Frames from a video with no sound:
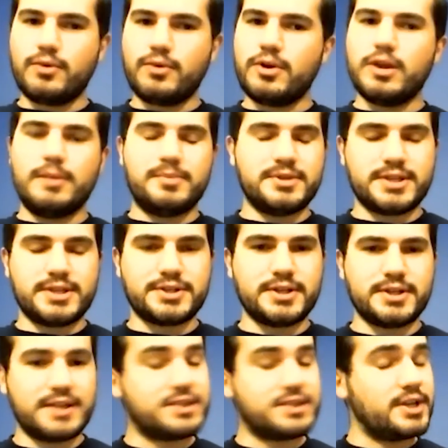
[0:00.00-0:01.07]
the roll up is
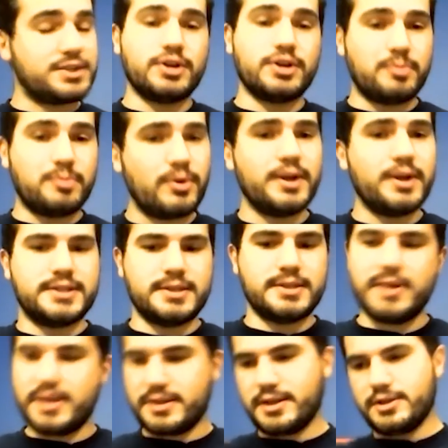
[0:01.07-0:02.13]
such a, that's such a good point
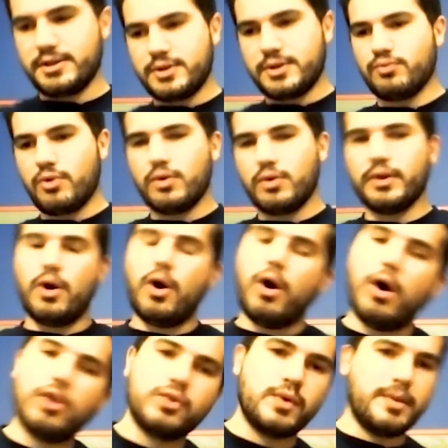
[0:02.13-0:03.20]
to make, that you can roll it
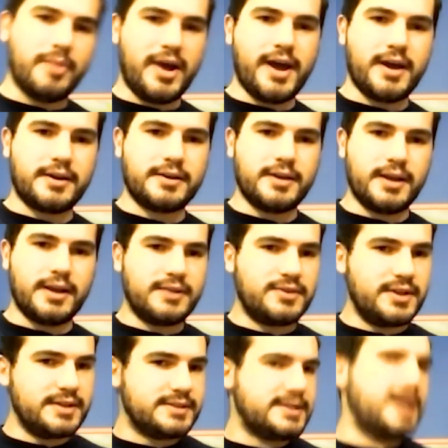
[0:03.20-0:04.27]
all the way back and
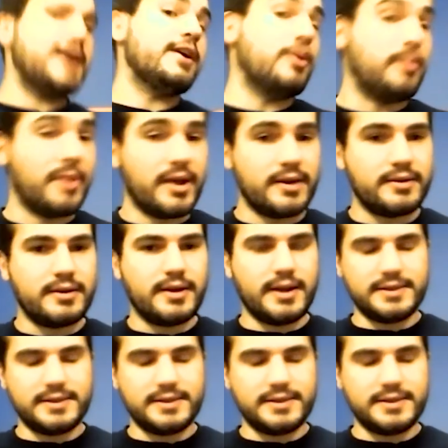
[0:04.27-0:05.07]
get the entire bed.